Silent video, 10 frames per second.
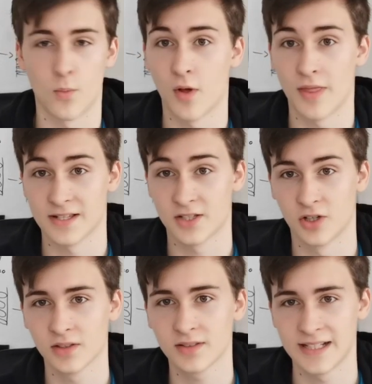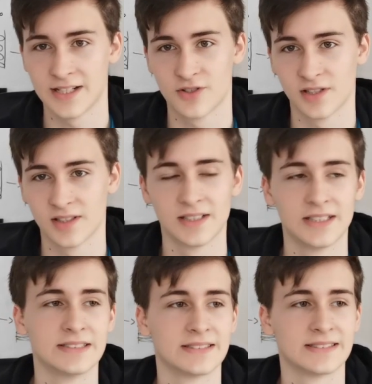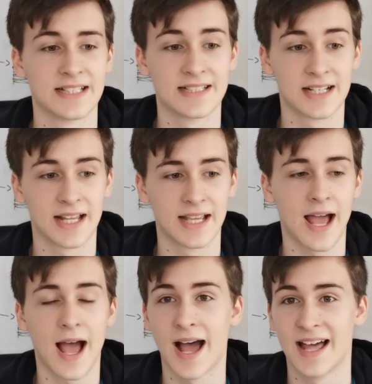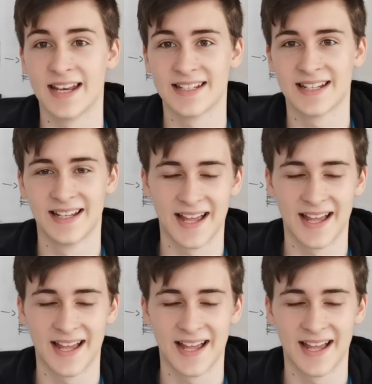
what that's called, atrial systole and